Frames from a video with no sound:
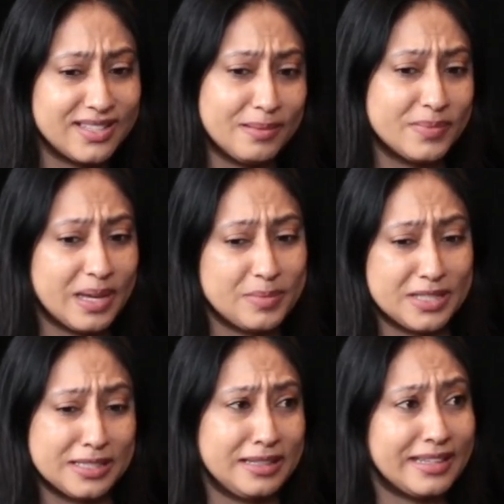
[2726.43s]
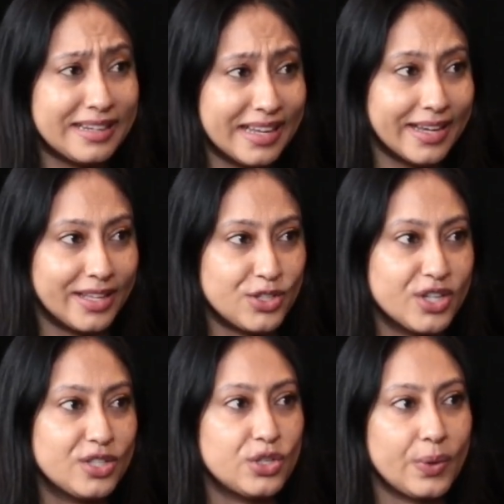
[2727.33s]
Sometimes it's cleaning. It's
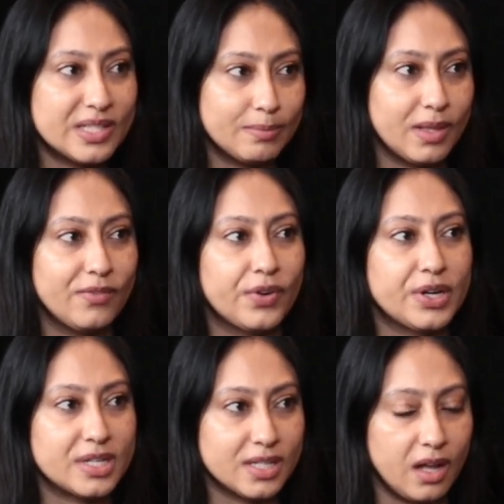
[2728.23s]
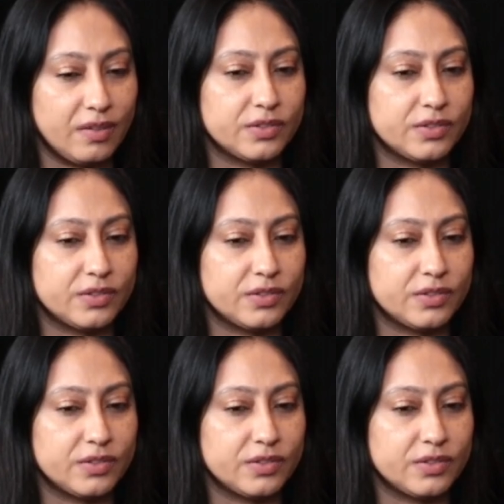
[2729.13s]
just doing something for yourself,